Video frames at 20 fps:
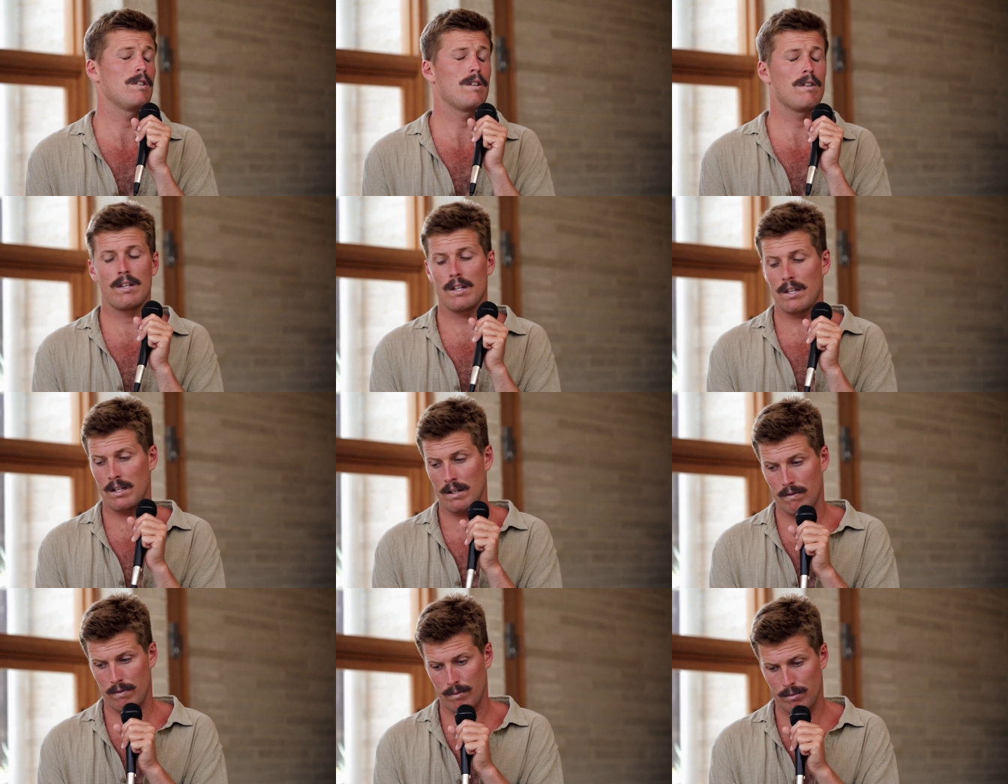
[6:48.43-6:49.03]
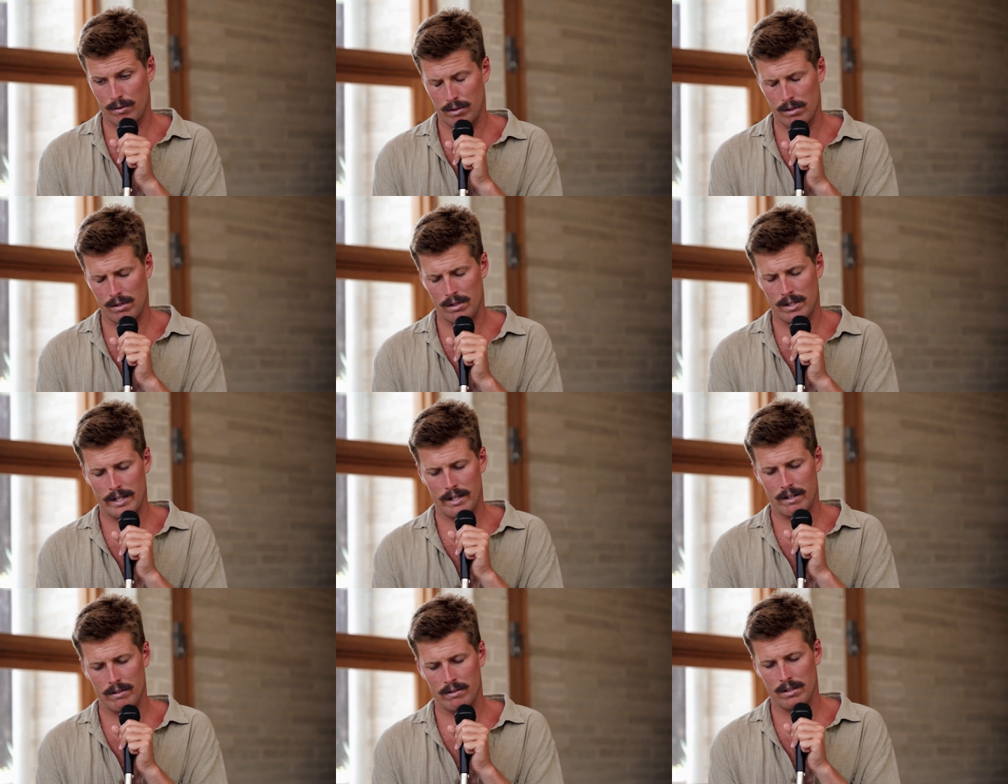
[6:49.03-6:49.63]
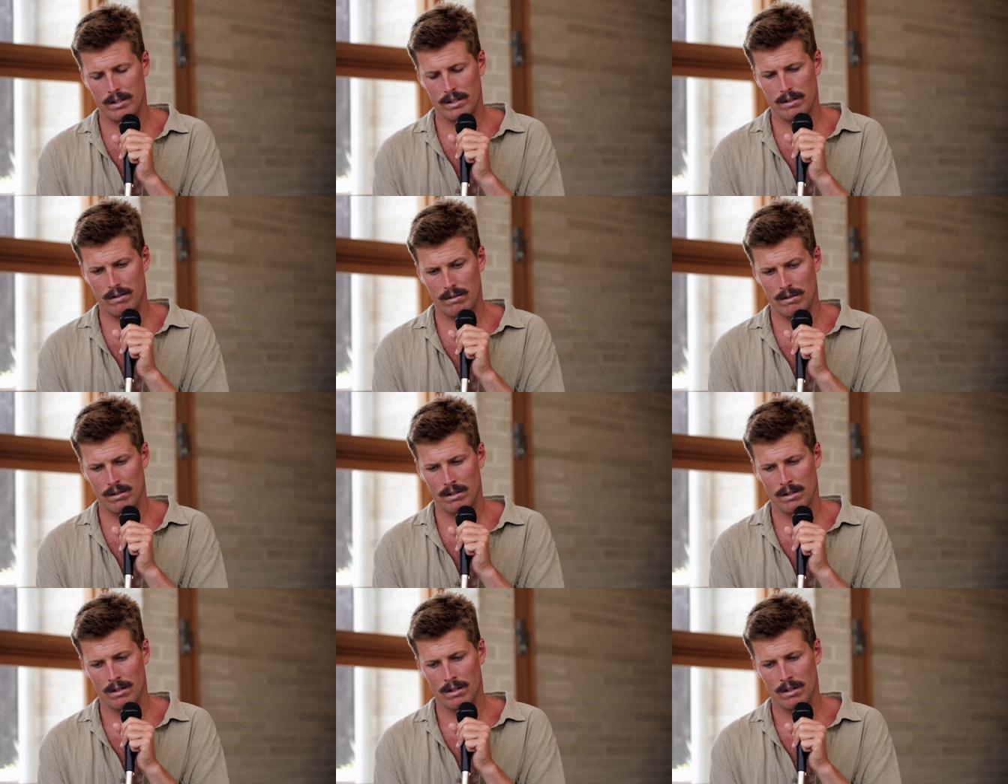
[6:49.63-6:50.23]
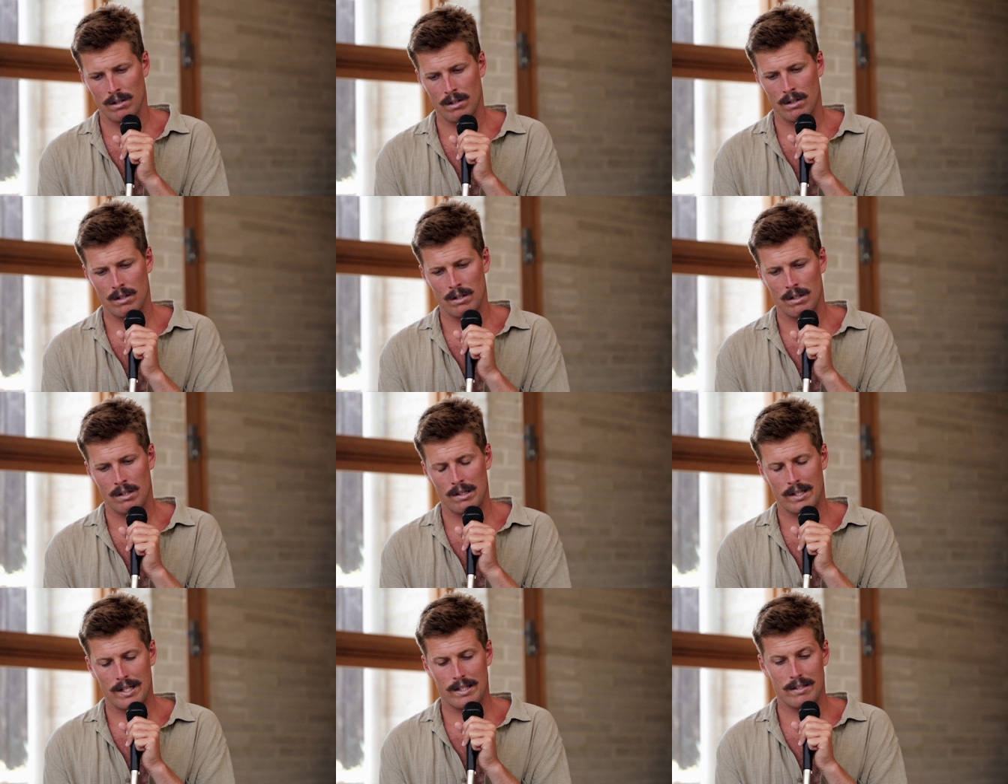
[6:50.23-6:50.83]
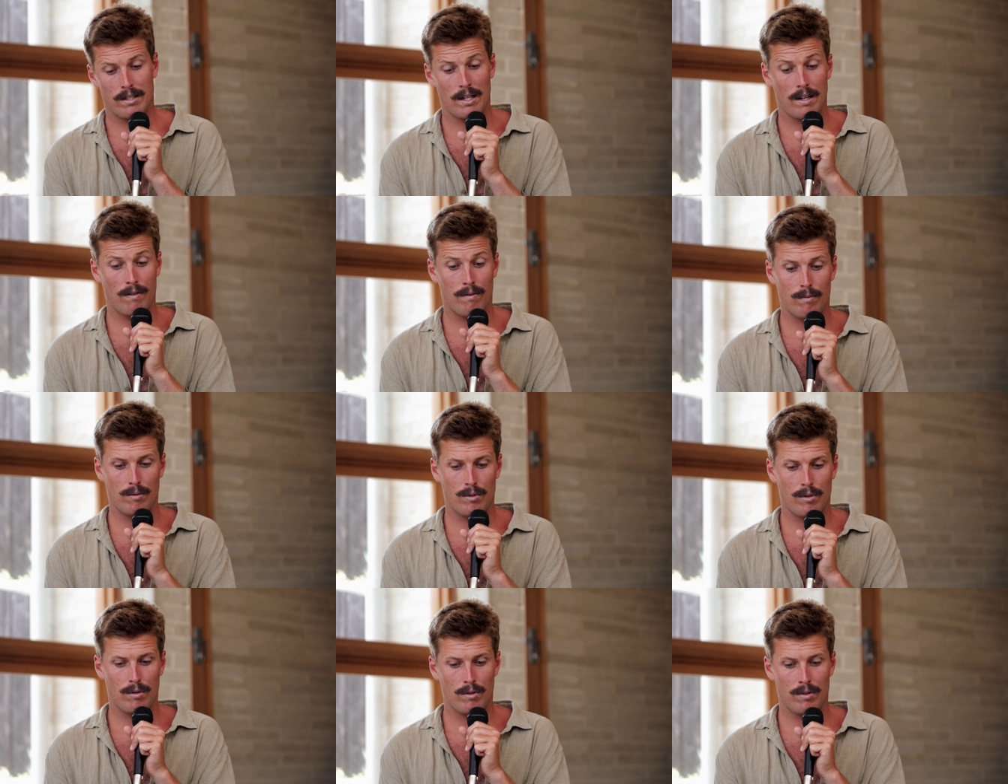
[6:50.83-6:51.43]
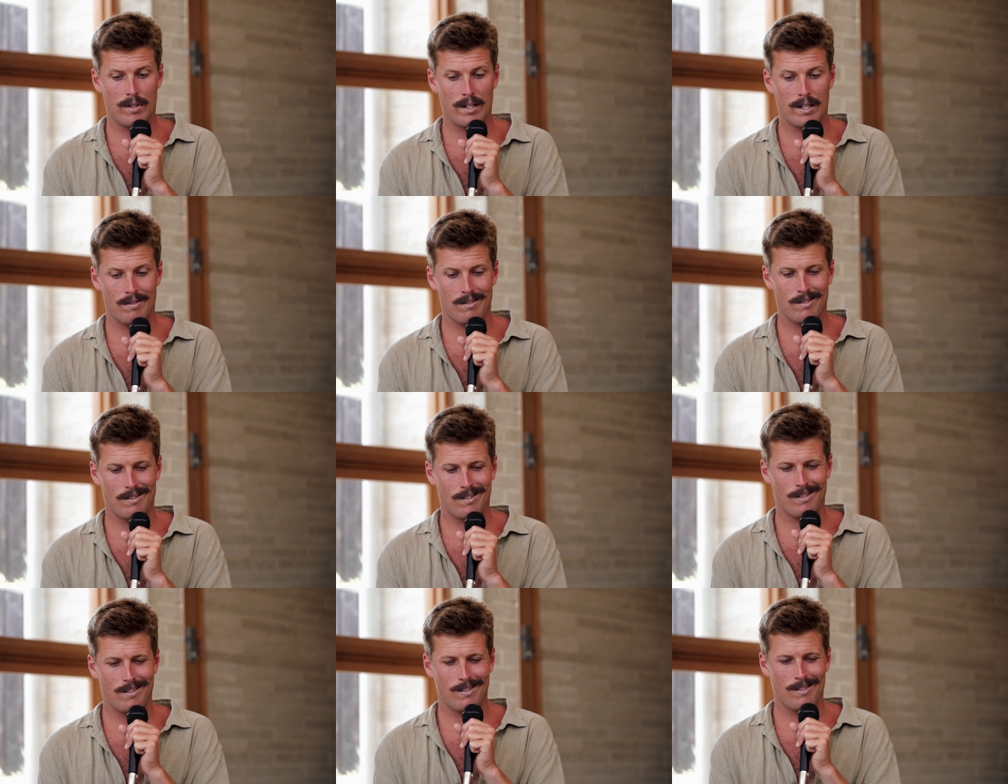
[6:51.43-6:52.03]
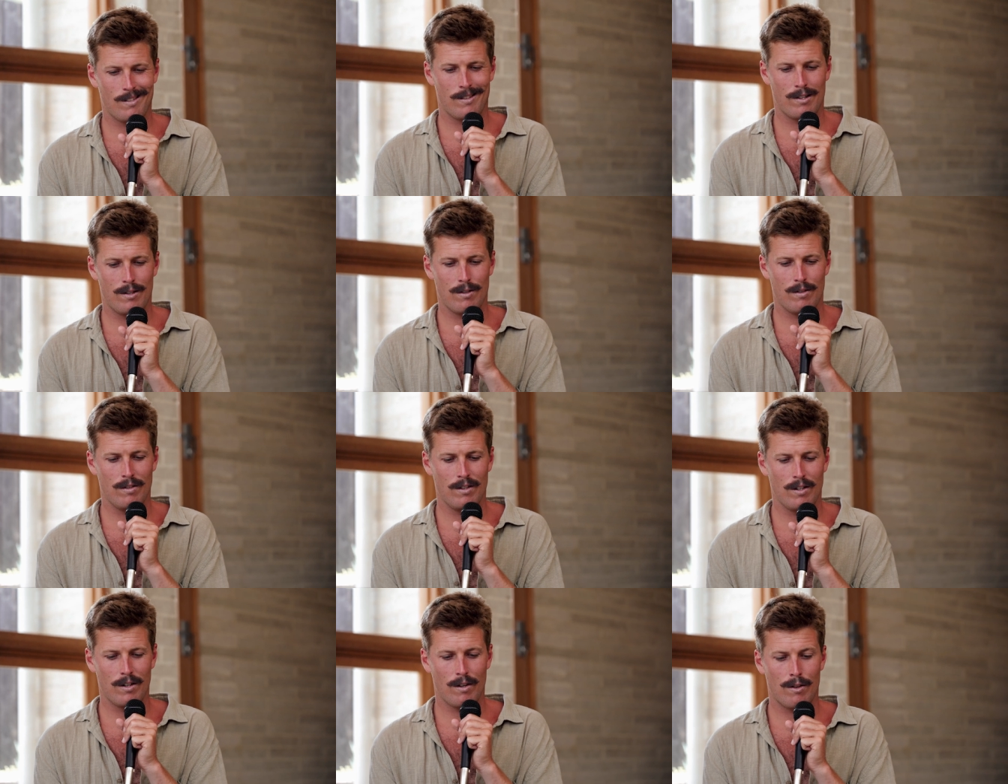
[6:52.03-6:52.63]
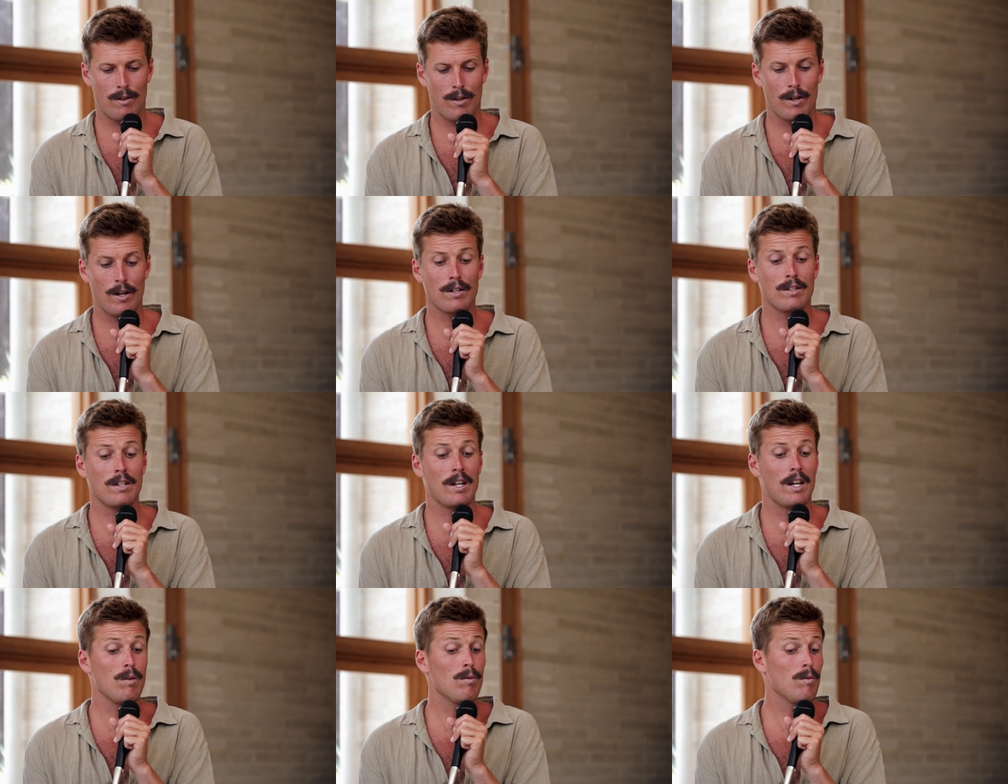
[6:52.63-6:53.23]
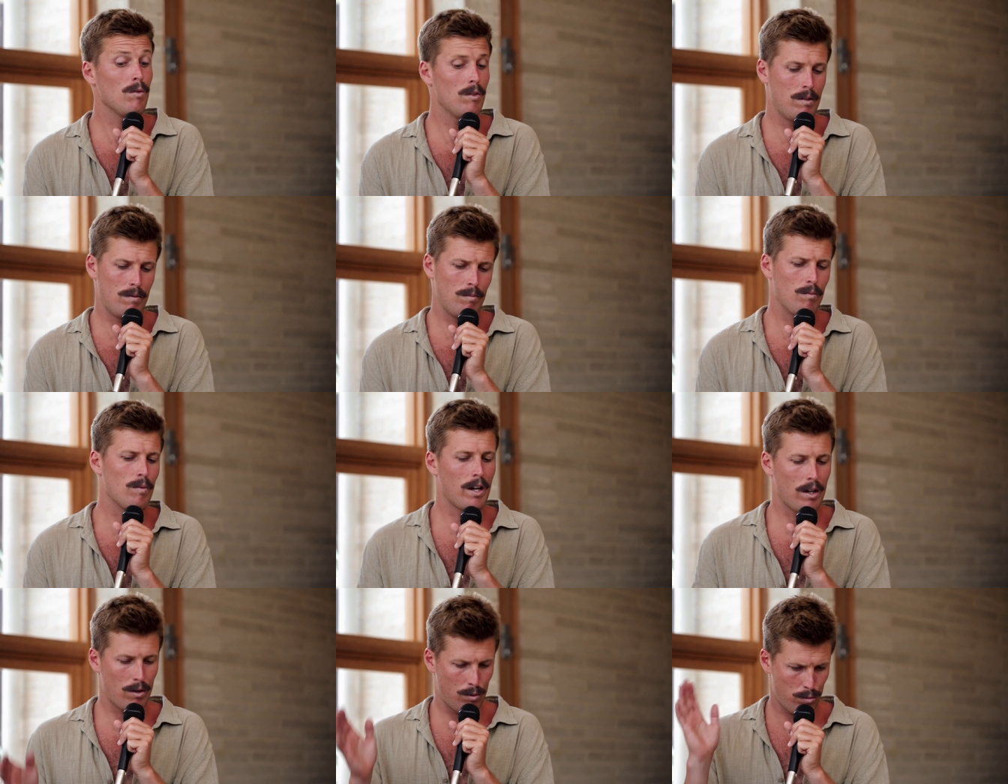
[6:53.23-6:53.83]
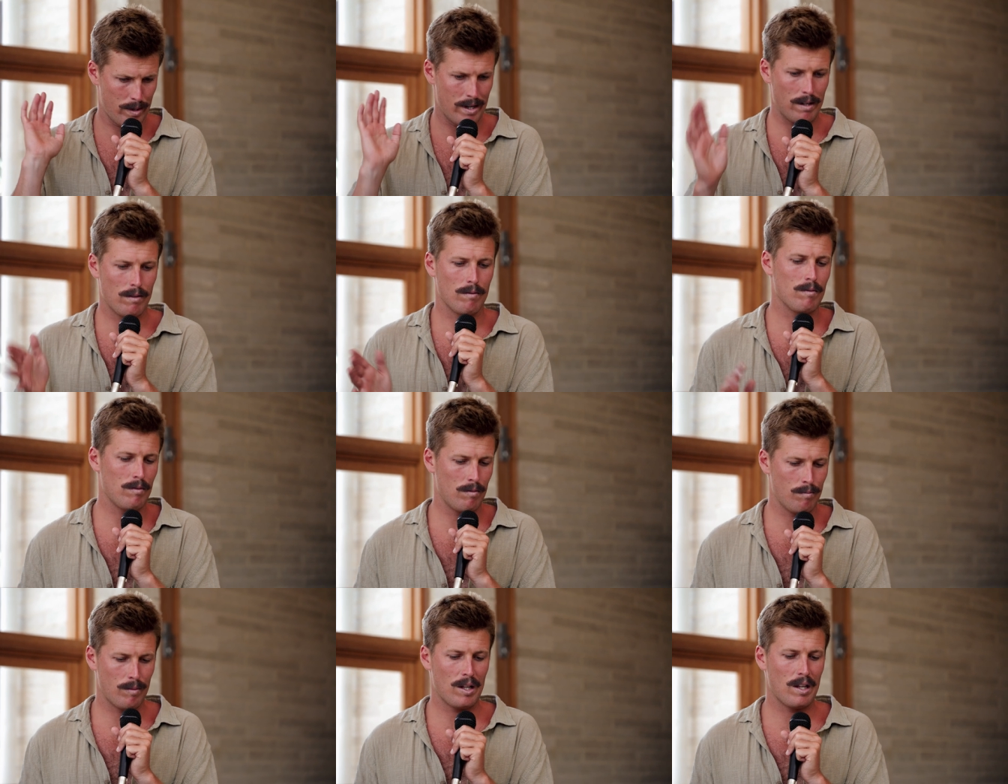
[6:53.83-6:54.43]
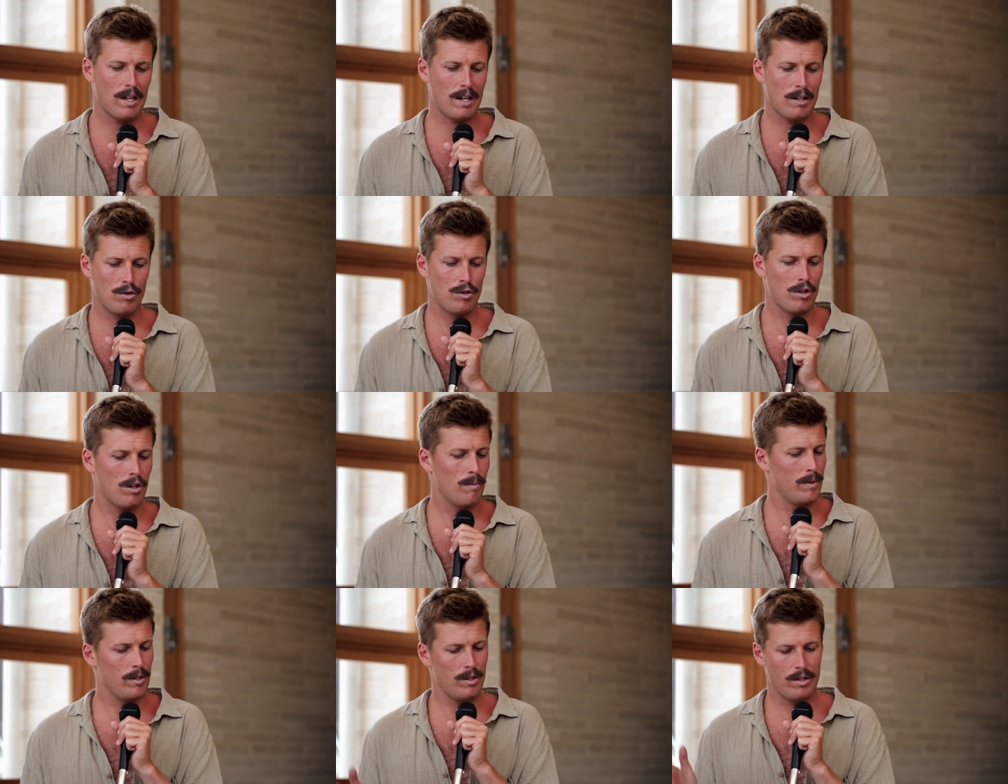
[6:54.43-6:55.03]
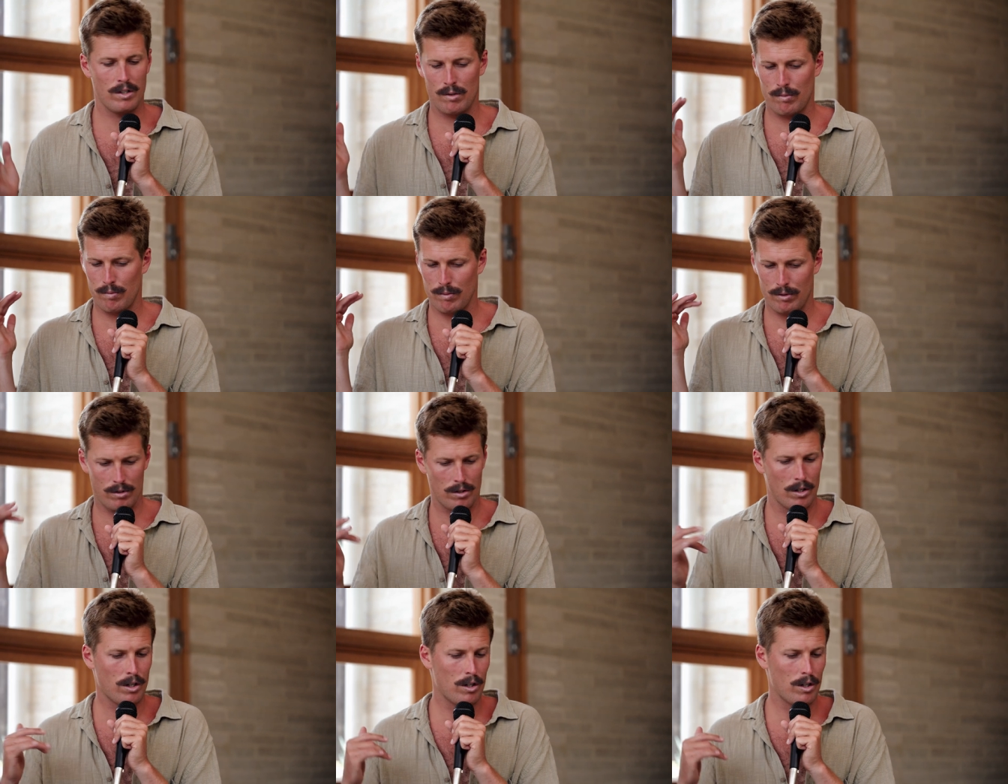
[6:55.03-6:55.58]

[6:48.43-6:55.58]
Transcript: You know, thinking from 2000 and let's say from 2000 and you know 13 when I quit my last job and just was